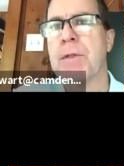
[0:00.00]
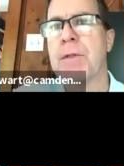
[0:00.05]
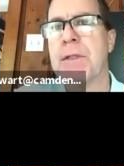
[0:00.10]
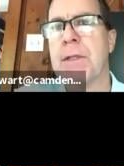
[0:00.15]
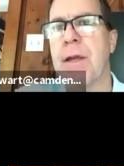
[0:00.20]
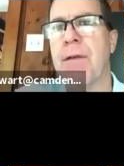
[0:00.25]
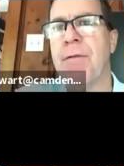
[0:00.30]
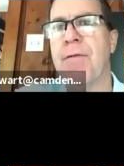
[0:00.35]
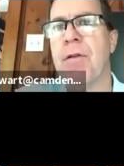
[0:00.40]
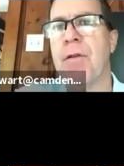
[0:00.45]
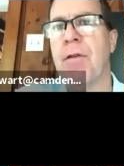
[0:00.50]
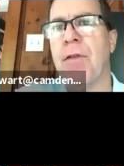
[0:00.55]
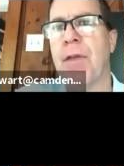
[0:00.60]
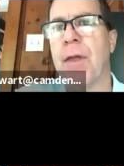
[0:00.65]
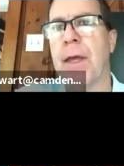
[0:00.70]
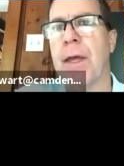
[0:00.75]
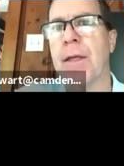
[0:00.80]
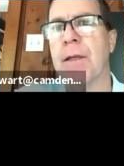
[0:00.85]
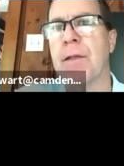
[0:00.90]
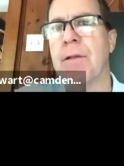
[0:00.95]
to say a few
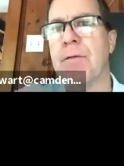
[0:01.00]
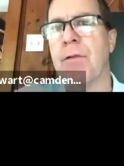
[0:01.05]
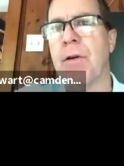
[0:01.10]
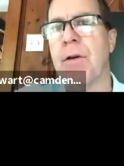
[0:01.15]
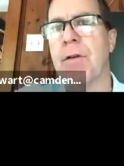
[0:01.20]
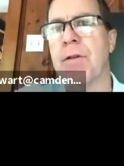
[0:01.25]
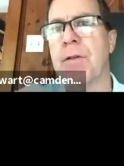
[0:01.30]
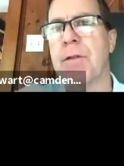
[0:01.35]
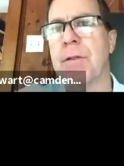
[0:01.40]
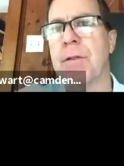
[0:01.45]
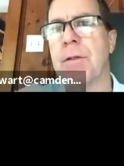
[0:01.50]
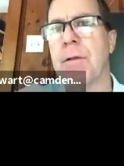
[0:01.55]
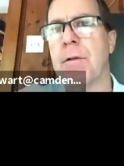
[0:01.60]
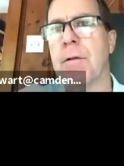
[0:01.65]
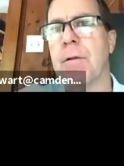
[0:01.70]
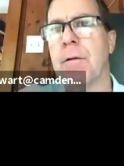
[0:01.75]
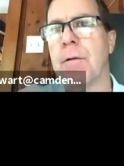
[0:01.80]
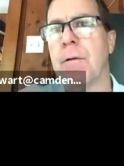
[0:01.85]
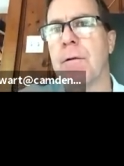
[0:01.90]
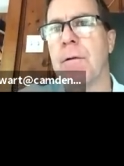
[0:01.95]
things. First,
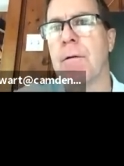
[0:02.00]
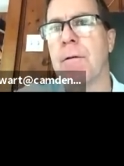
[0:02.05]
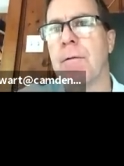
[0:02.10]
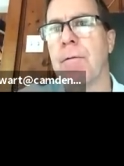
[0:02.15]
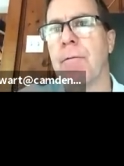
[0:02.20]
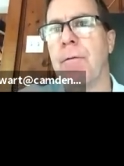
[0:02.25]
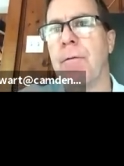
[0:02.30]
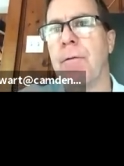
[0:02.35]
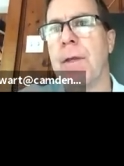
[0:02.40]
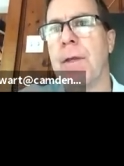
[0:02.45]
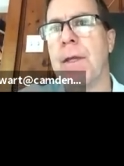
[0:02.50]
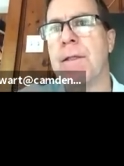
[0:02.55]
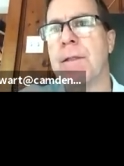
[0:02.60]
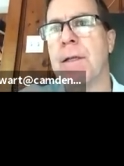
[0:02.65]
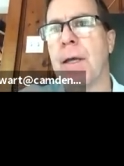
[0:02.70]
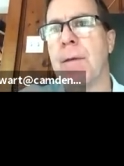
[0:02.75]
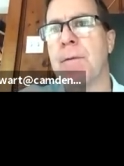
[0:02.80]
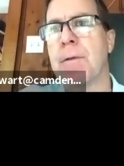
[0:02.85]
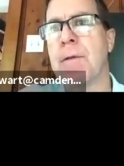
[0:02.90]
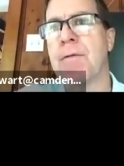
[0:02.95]
these
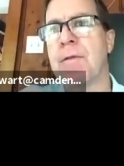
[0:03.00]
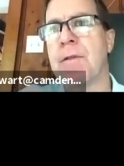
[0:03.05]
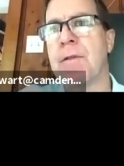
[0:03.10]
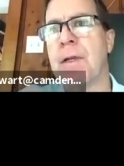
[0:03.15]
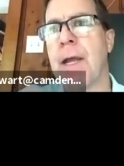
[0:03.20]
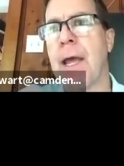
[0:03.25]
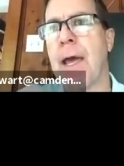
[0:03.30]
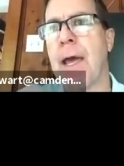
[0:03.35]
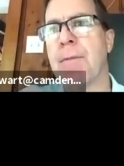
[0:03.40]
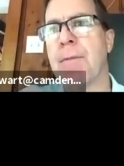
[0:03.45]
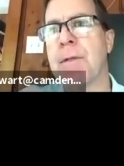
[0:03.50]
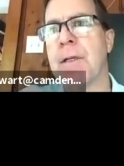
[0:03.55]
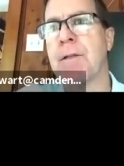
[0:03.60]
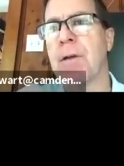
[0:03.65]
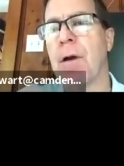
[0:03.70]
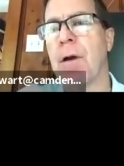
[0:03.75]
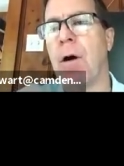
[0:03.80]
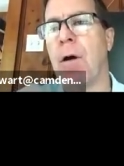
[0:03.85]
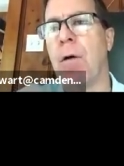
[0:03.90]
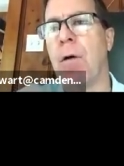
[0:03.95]
types of synapses
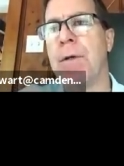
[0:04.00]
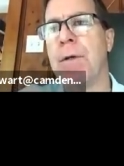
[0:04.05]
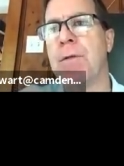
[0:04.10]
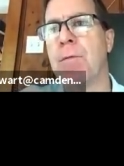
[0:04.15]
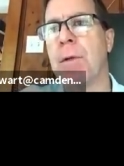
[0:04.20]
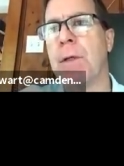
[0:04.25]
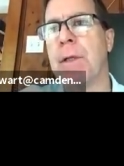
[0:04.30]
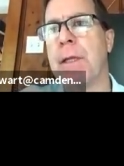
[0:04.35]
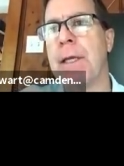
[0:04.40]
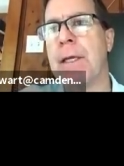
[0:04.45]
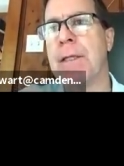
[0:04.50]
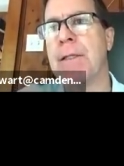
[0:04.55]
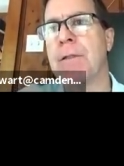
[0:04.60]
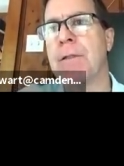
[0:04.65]
always release